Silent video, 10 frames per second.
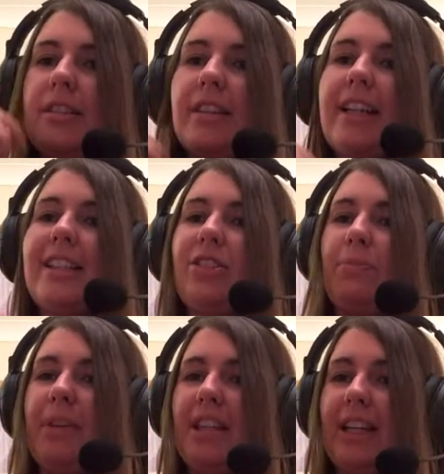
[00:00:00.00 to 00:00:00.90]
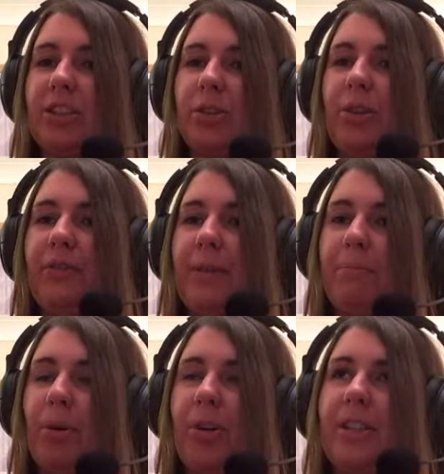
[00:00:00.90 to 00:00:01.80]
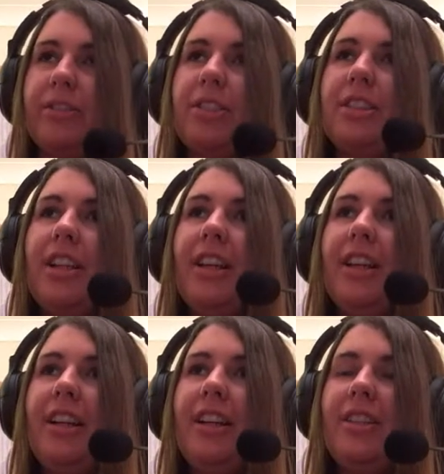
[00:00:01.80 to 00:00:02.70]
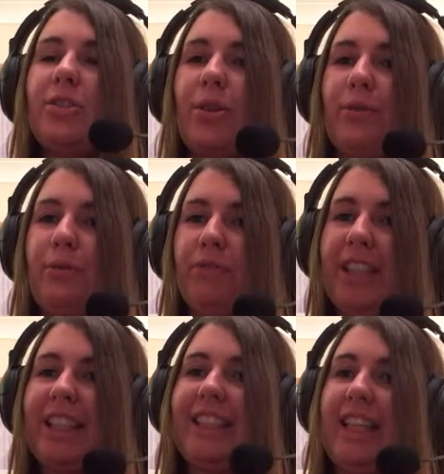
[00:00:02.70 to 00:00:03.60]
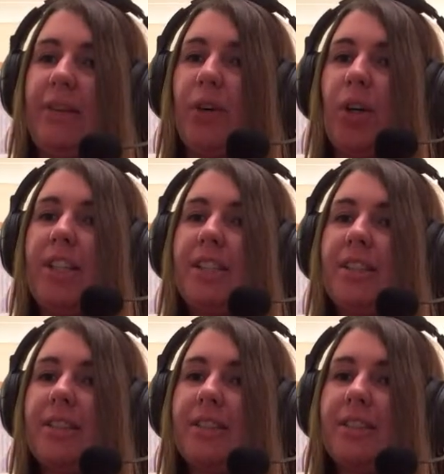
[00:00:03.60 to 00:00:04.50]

Like I said, to be that sort of at points, sort of realistic voice.